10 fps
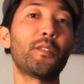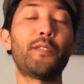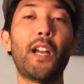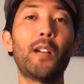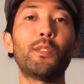
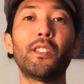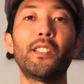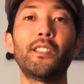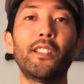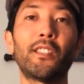
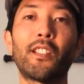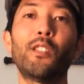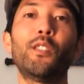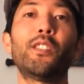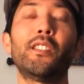family
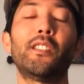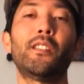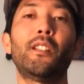included.